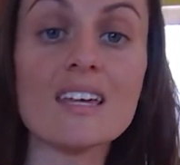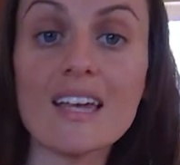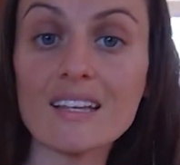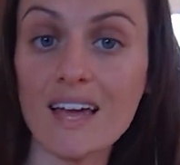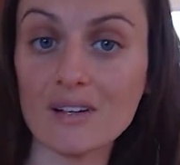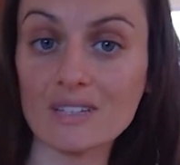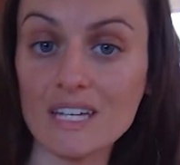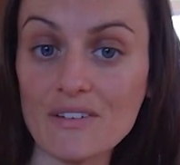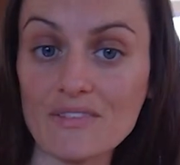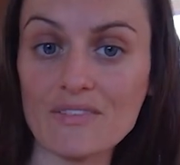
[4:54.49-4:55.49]
stinging
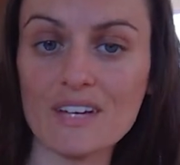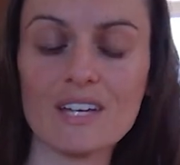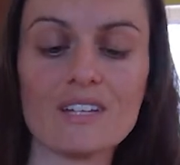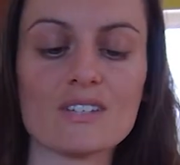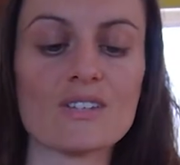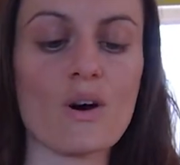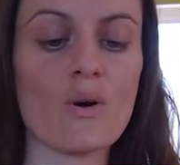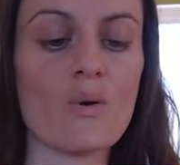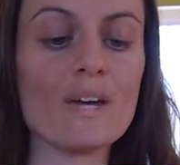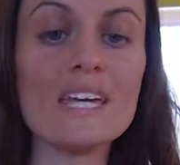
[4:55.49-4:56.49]
nettle leaf.
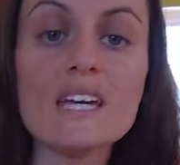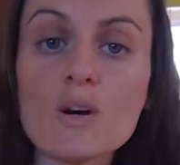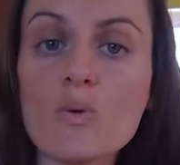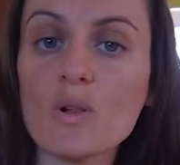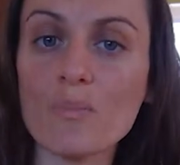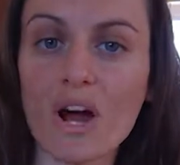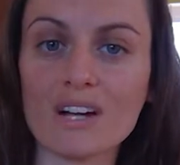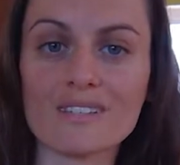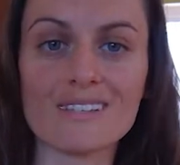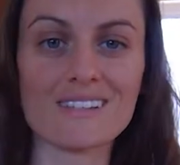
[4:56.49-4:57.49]
So
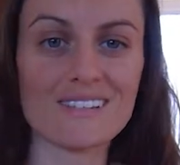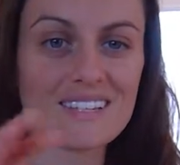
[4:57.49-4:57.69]
equal parts.